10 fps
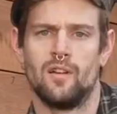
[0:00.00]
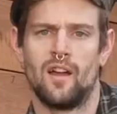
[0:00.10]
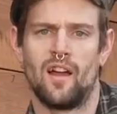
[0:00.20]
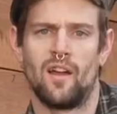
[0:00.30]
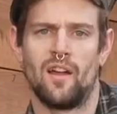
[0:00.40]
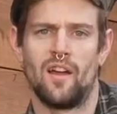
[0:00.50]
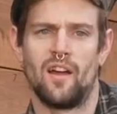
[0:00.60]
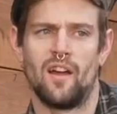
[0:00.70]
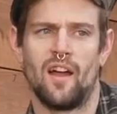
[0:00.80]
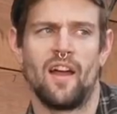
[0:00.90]

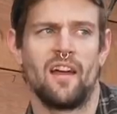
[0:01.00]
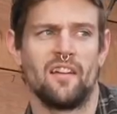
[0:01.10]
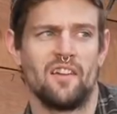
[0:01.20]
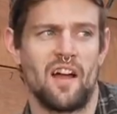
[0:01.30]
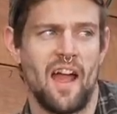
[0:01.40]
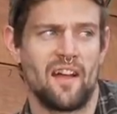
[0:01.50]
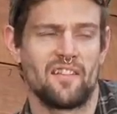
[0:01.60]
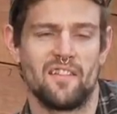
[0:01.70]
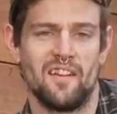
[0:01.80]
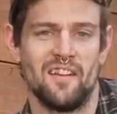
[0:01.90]
I had a little
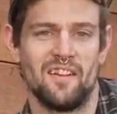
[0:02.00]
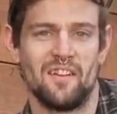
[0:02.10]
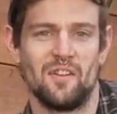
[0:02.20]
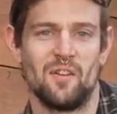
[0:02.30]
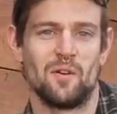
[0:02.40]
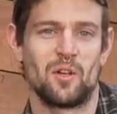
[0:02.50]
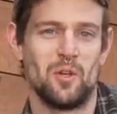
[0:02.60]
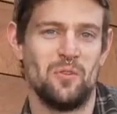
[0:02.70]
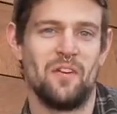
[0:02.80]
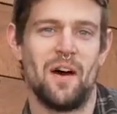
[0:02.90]
accident, a little
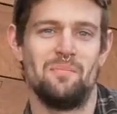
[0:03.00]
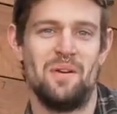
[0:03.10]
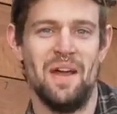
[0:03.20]
goof up.